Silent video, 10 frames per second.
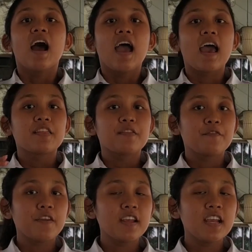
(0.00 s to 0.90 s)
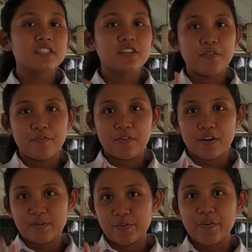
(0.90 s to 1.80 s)
At variations of 1 to
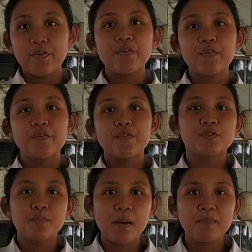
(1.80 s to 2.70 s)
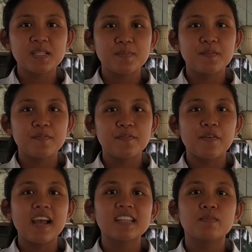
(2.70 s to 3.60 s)
4, we used mung beans peel flour
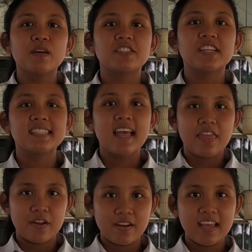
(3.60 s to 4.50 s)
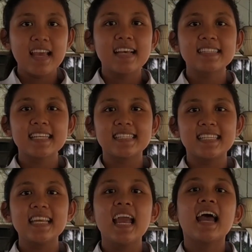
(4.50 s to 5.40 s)
as much as 30,
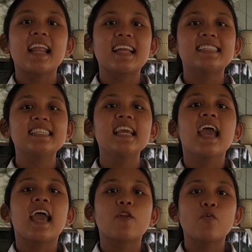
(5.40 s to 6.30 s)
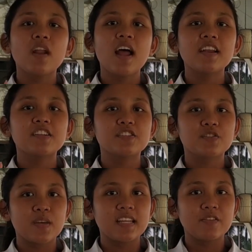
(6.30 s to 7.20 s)
60, 90, and
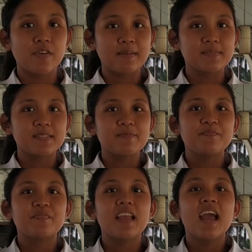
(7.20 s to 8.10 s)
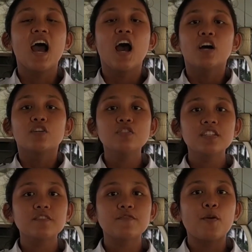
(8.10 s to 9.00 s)
120 grams.
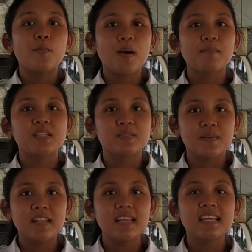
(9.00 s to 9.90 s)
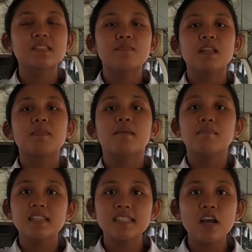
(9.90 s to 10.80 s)
Noodle from mung beans peel is made by
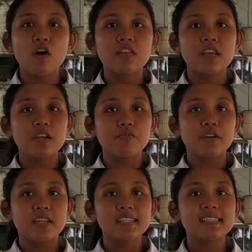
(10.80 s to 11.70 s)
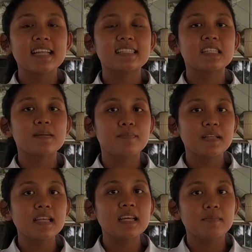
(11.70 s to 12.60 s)
mixing all the ingredients until
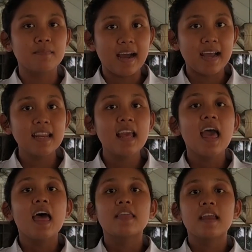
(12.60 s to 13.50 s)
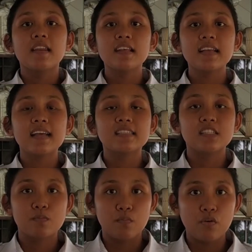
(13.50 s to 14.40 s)
completely combined, then knead until
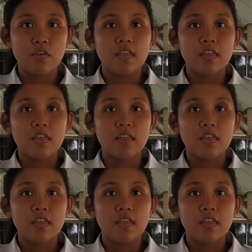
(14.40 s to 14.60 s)
smooth.